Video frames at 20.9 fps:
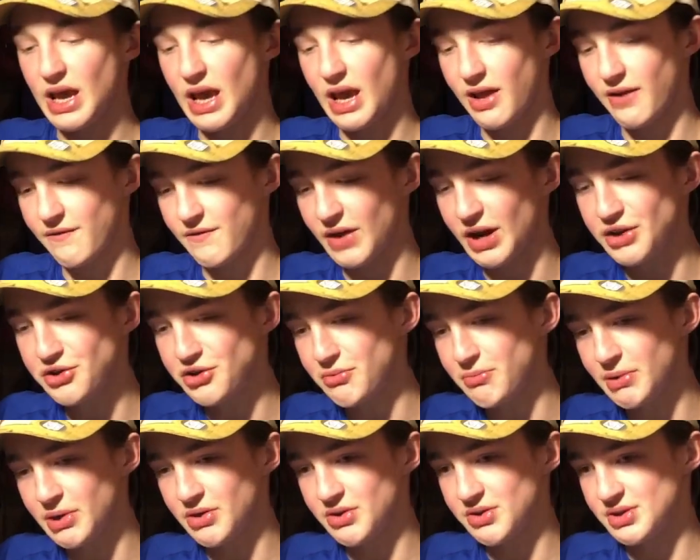and for
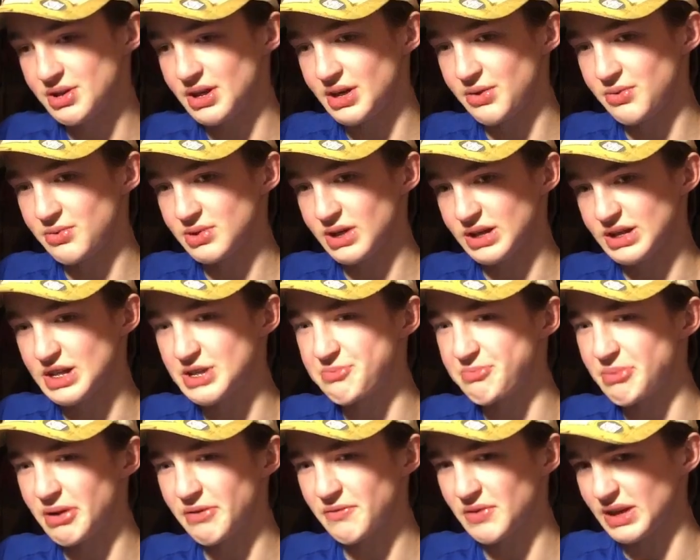Adrian Peterson, it was like
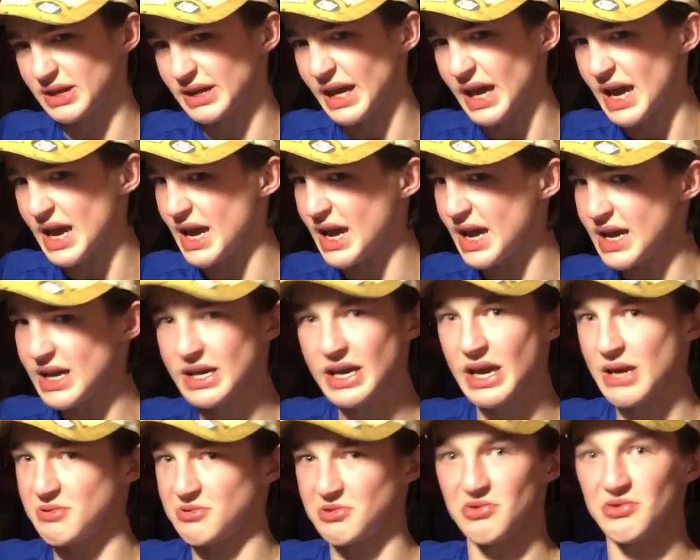suspended for like 8
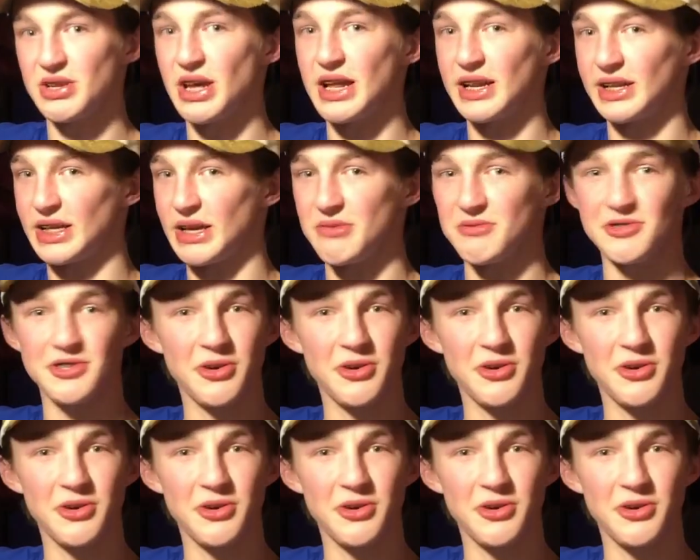games or 10 games.